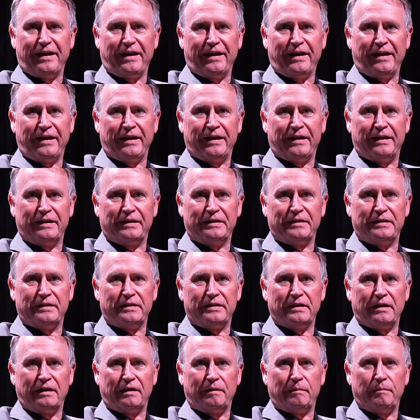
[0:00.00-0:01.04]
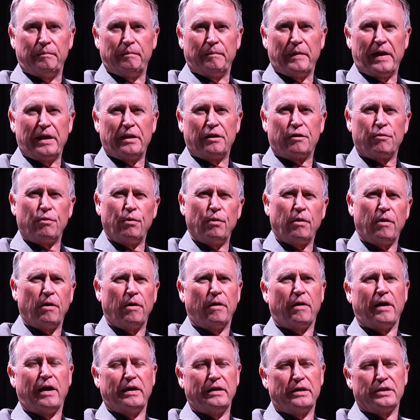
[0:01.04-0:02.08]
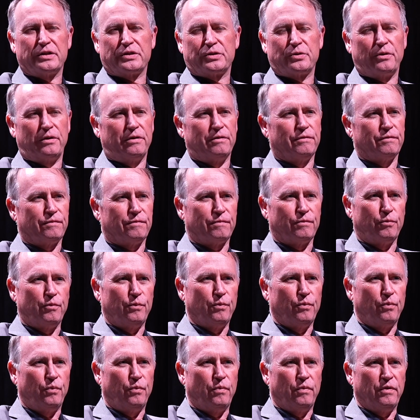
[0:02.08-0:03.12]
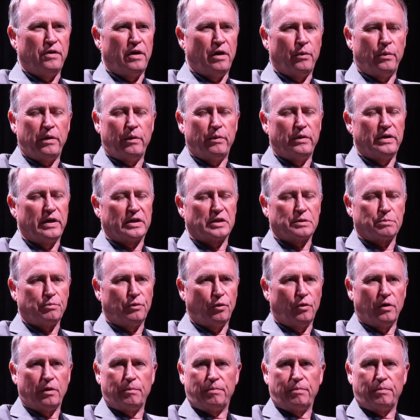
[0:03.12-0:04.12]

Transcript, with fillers: and um, and through her, I just sort of you know we would explore